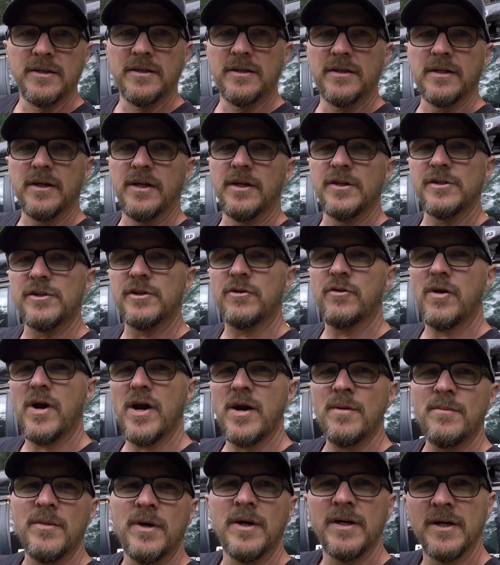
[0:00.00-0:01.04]

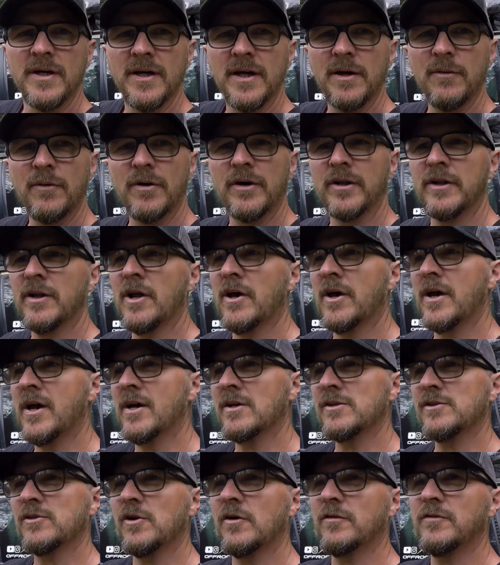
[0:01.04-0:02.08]
Instagram, he wanted to know how
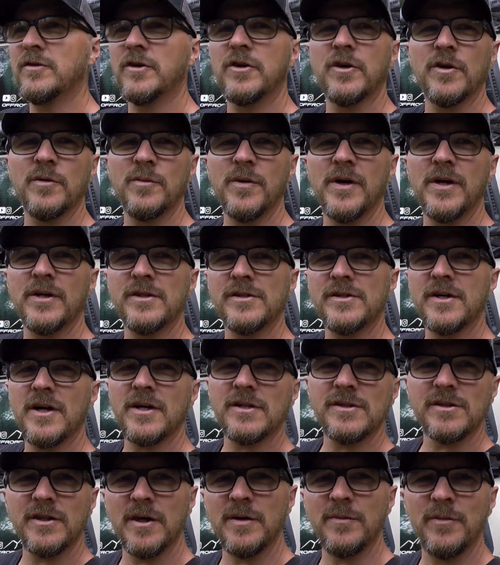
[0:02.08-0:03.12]
soft you got to be to start
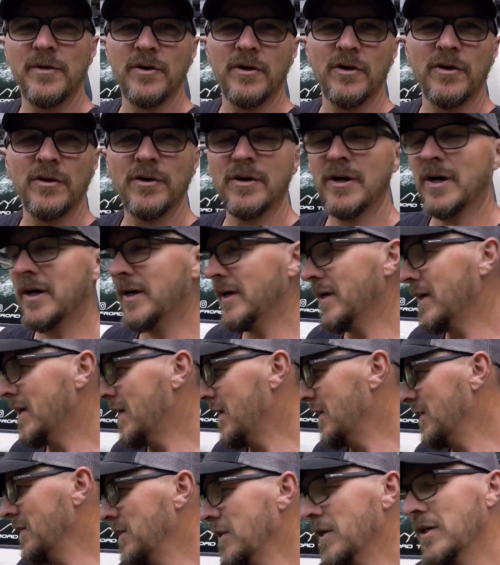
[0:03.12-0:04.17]
sleeping on
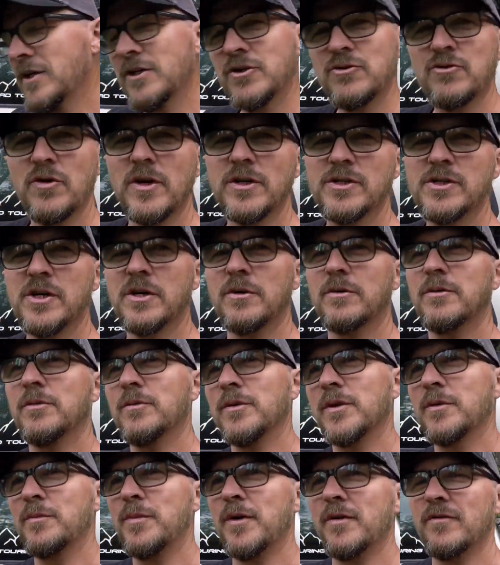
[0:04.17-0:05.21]
a stretcher,
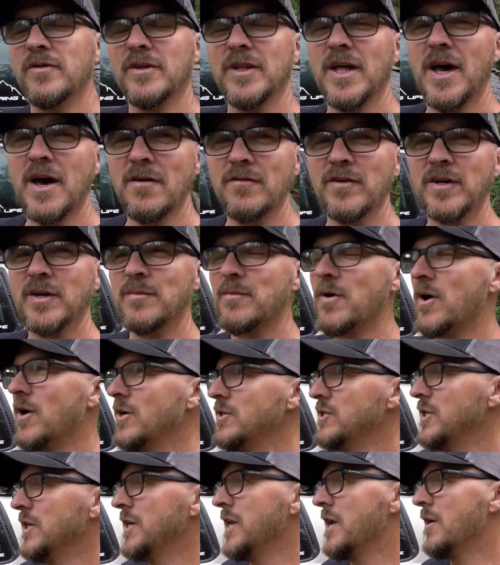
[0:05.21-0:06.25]
with a bit of a laughing
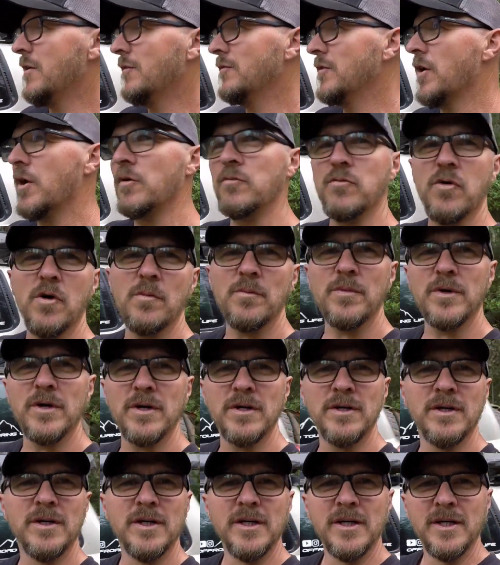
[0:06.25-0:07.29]
emoji. Now I've known Romper
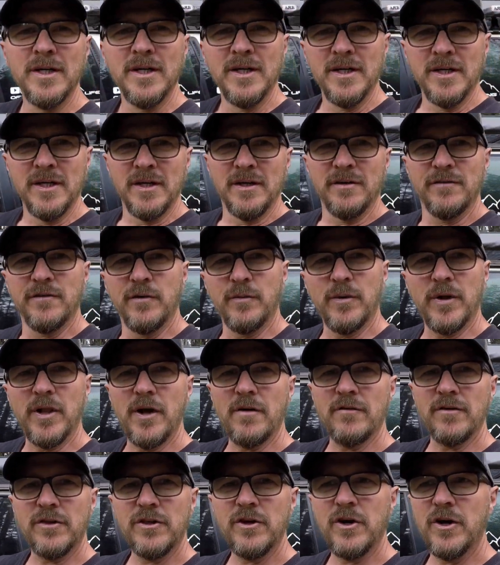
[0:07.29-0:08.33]
for well
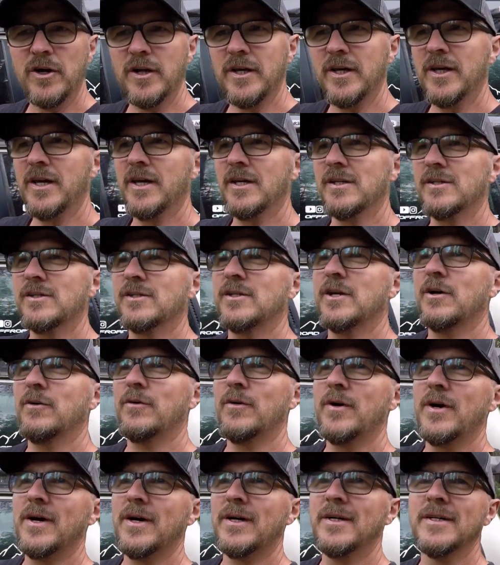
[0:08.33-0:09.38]
over 30 years,
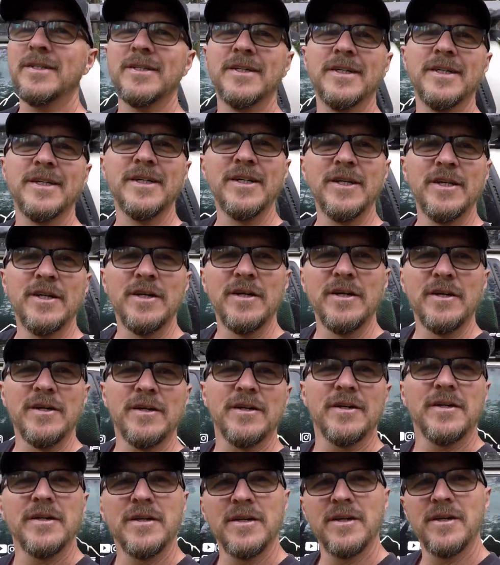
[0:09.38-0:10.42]
so
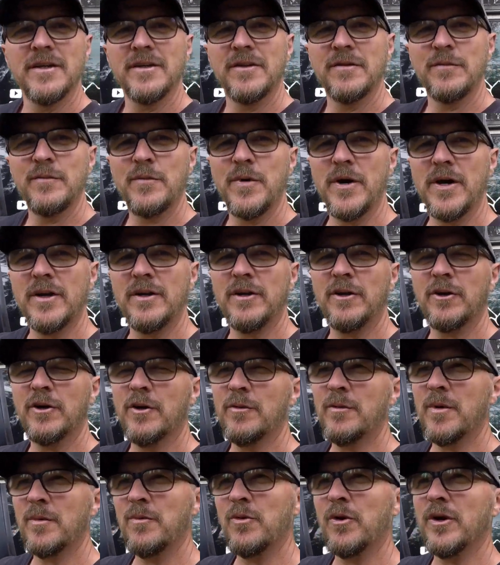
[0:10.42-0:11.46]
Pete, you got to
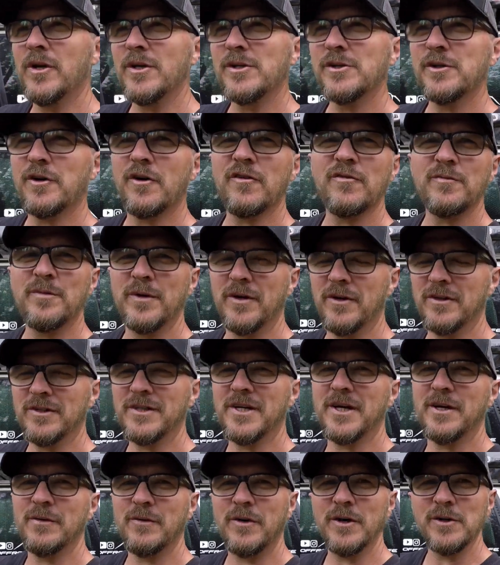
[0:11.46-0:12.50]
be pretty soft, but I'll
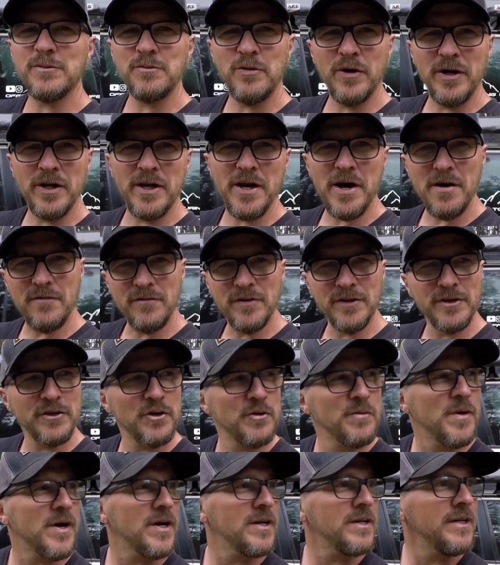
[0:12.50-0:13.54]
tell you what, it's pretty comfy too,
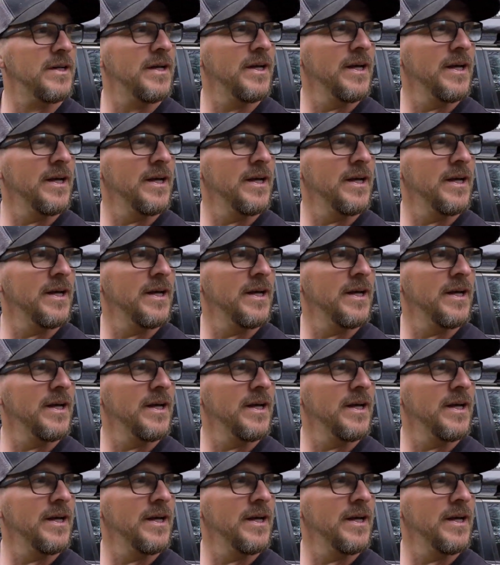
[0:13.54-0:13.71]
mate.